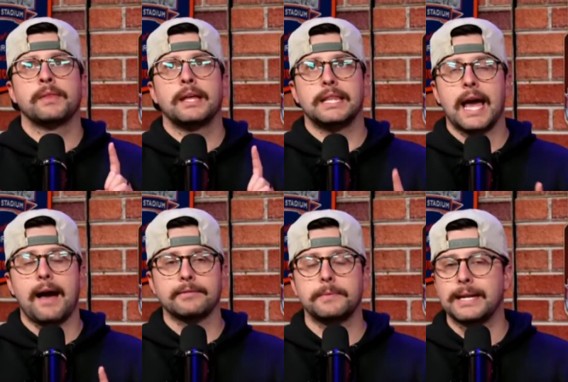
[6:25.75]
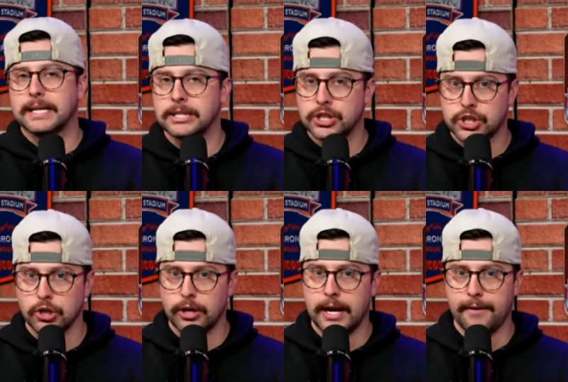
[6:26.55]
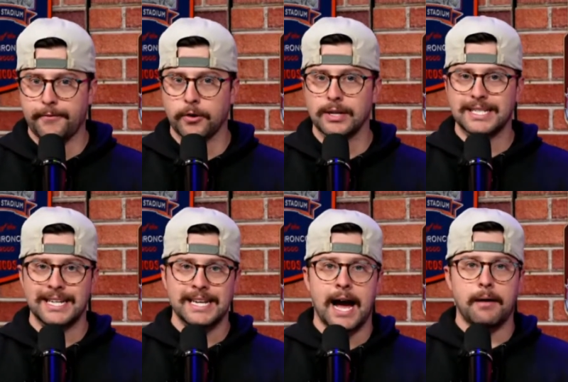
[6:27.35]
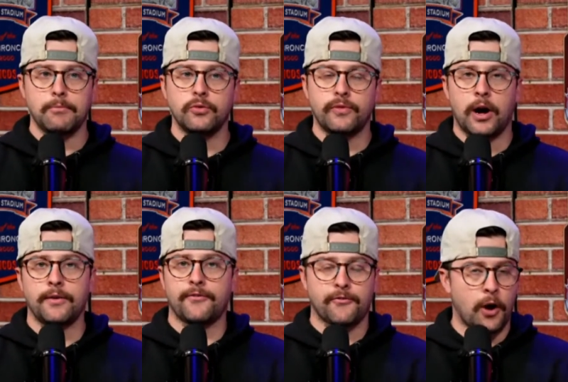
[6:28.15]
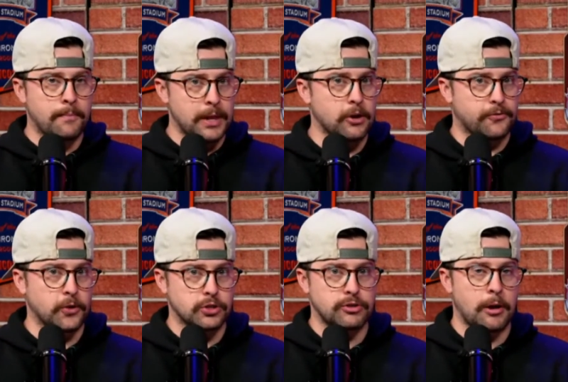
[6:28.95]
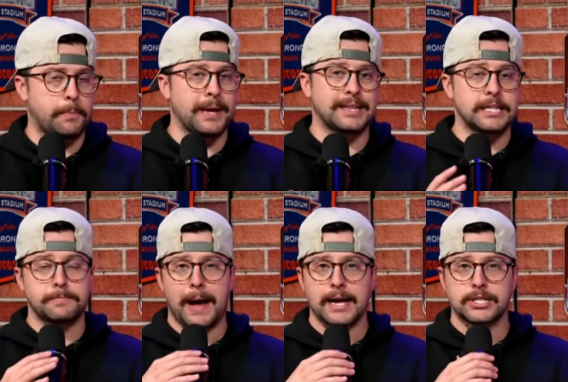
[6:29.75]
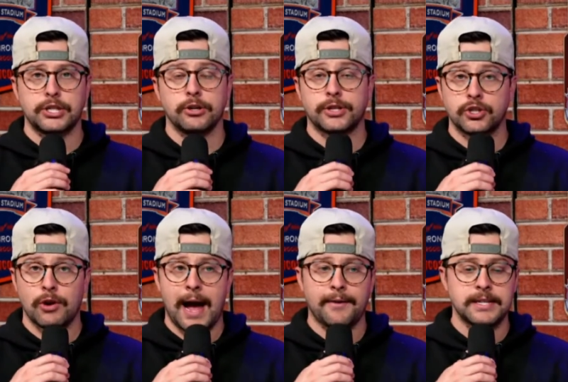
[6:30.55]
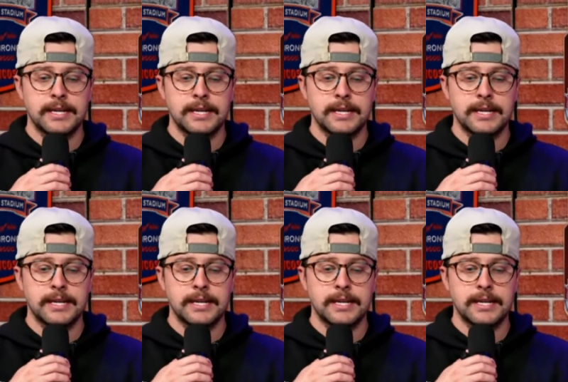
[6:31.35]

The Avs made a concerted effort to not move on from their first-round pick this past year at the draft.